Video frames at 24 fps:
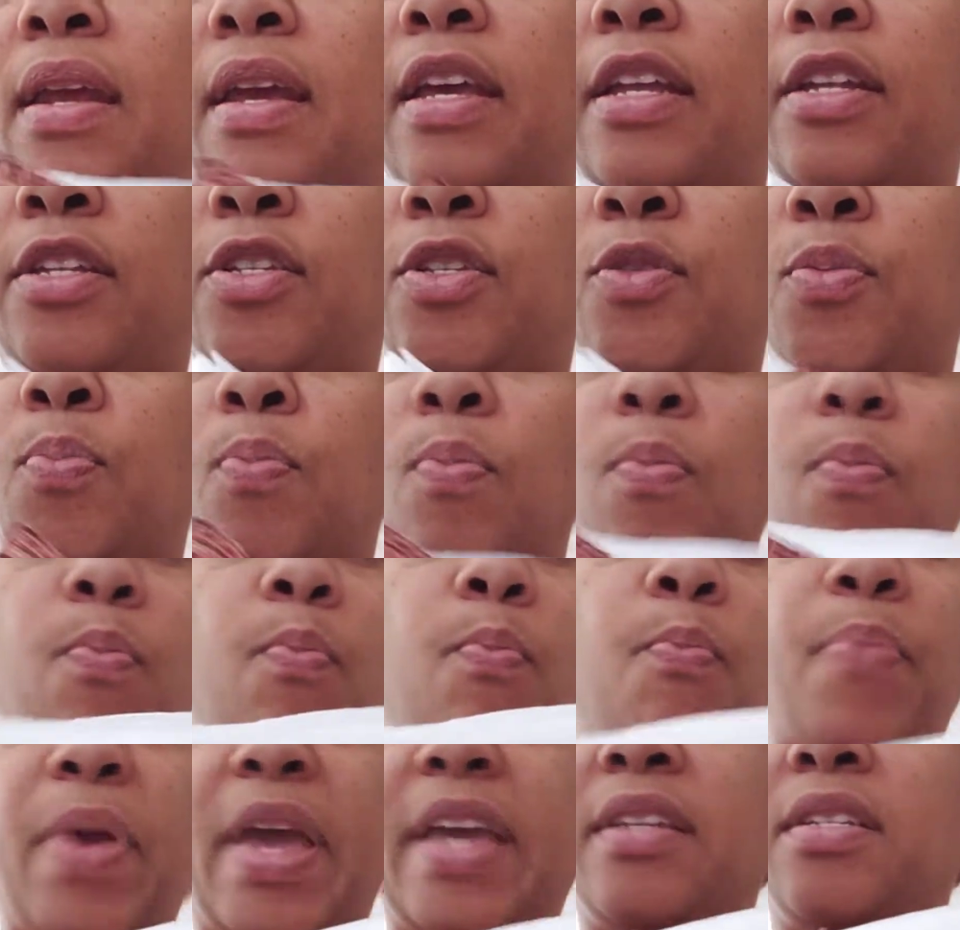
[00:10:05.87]
it's
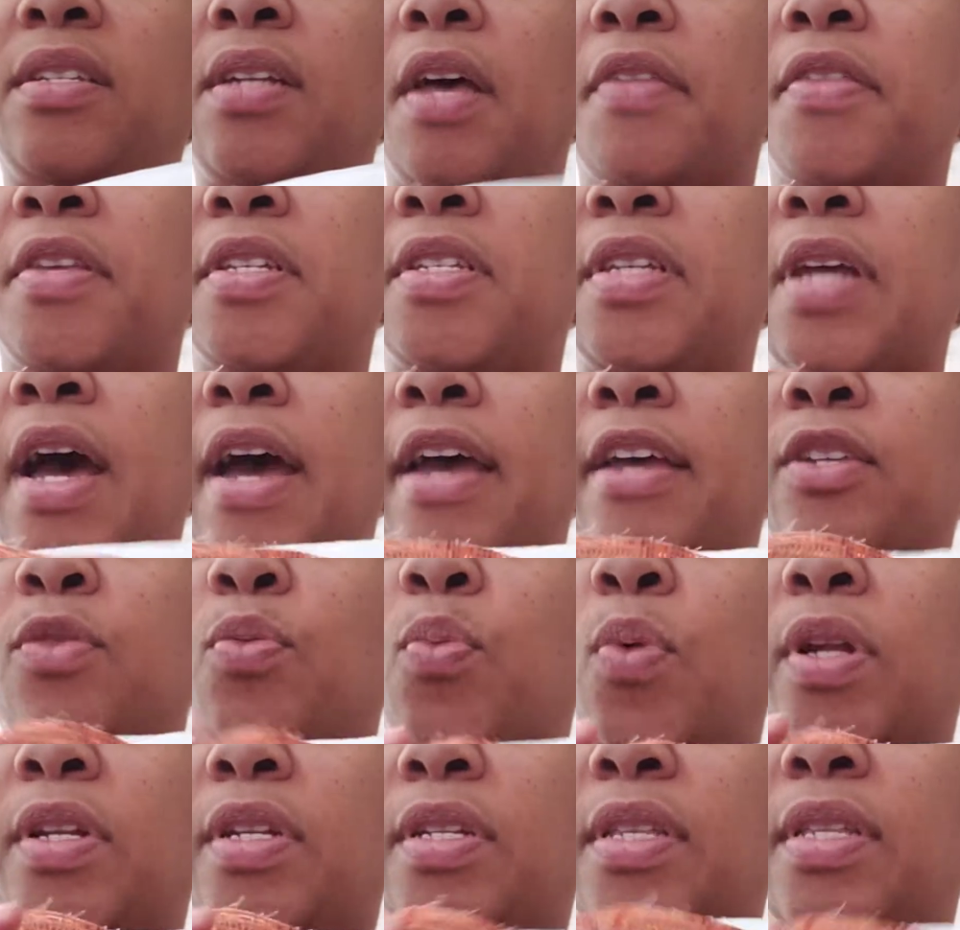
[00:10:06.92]
based on the size
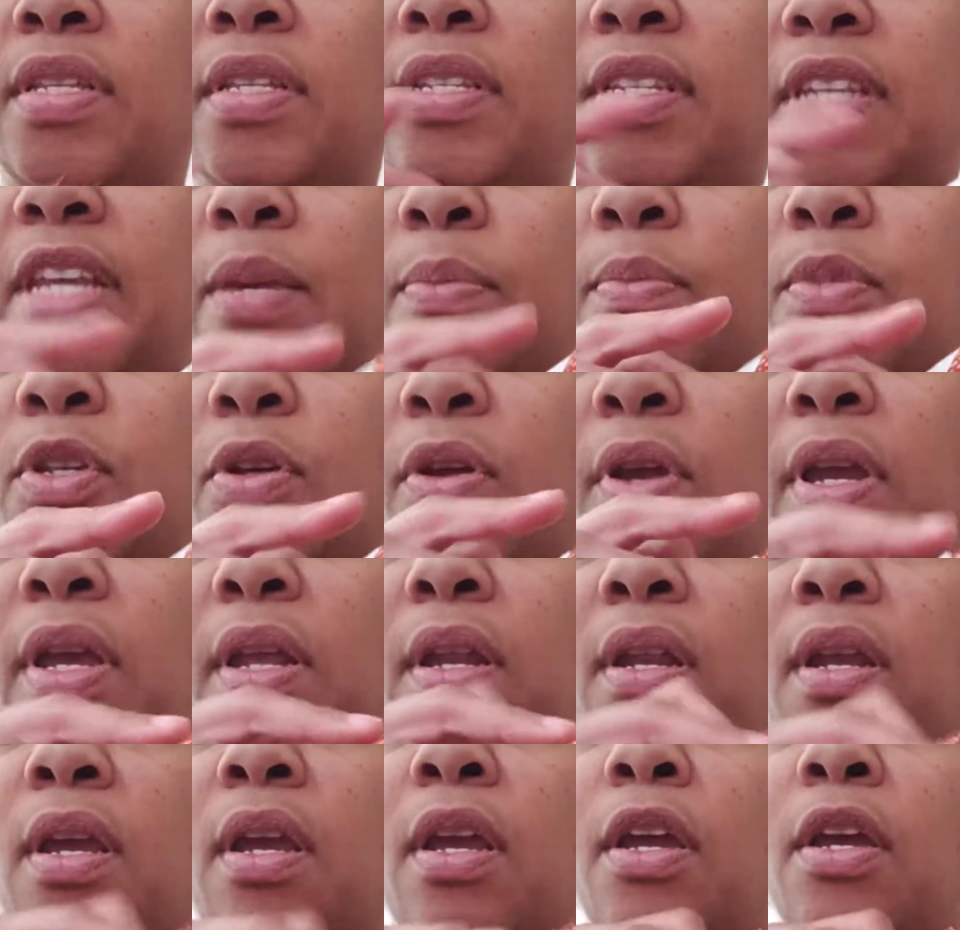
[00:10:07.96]
once the seams are
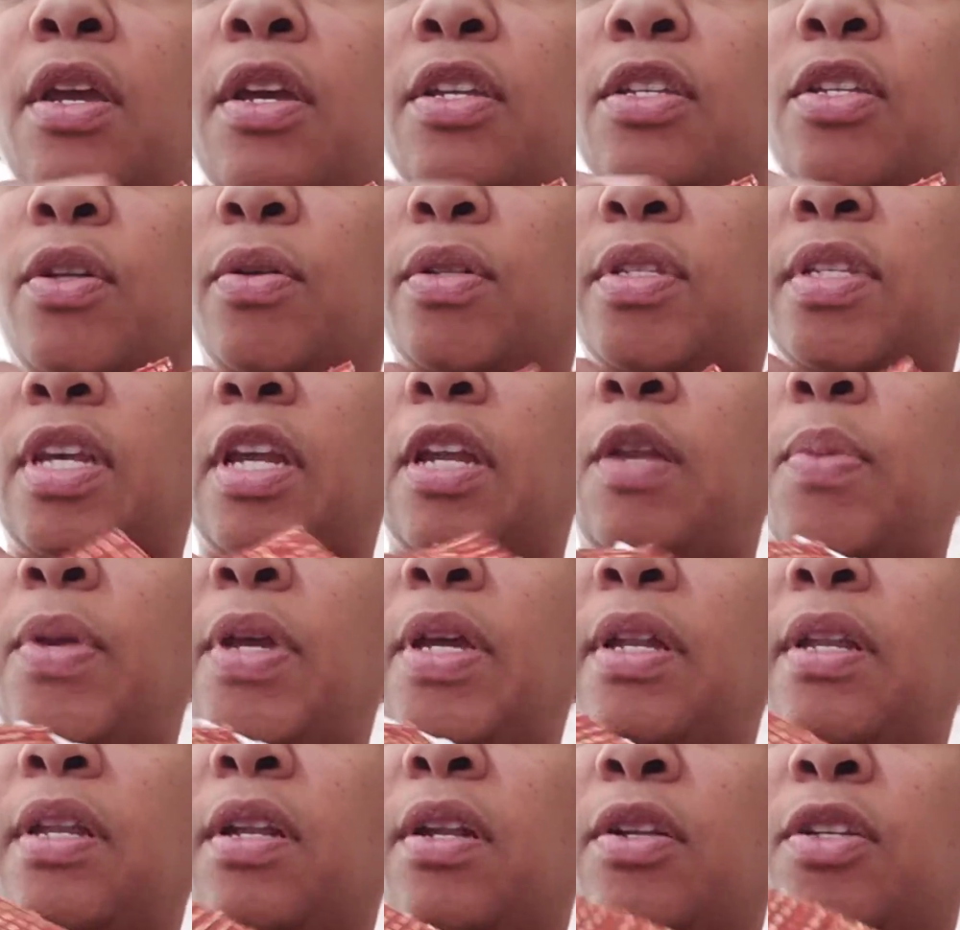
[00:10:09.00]
in, so it's going to be
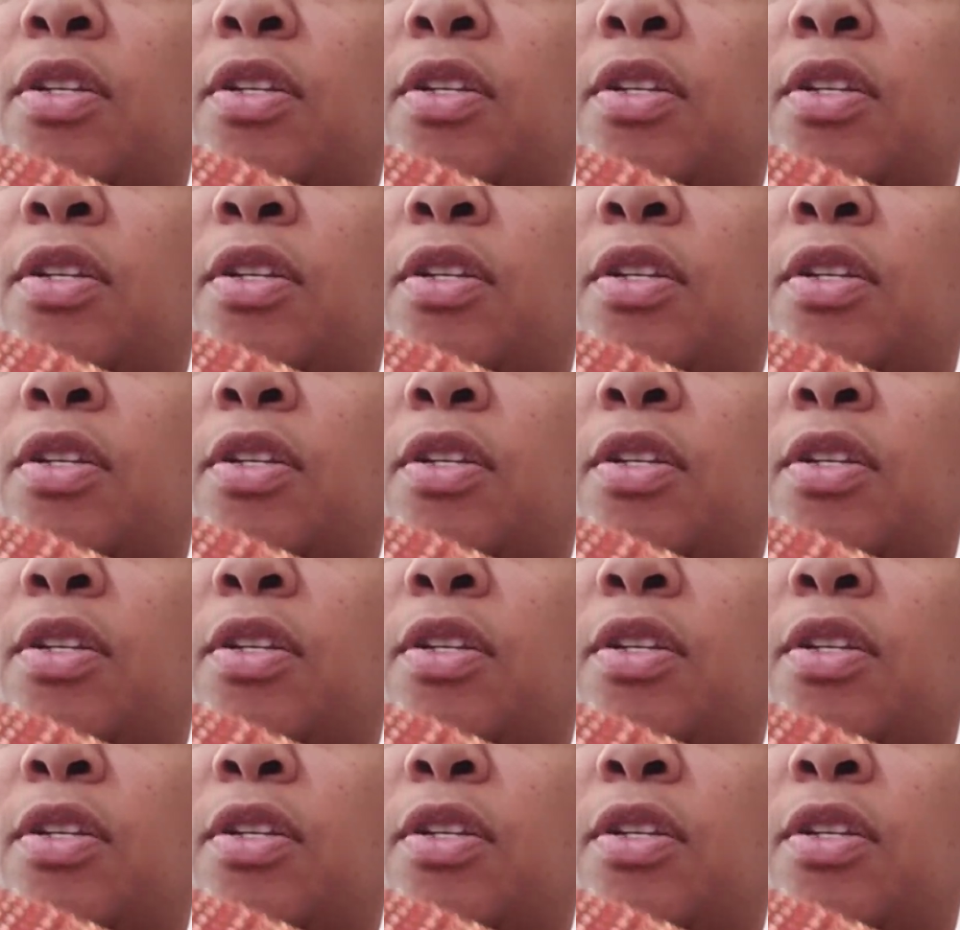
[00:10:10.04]
a little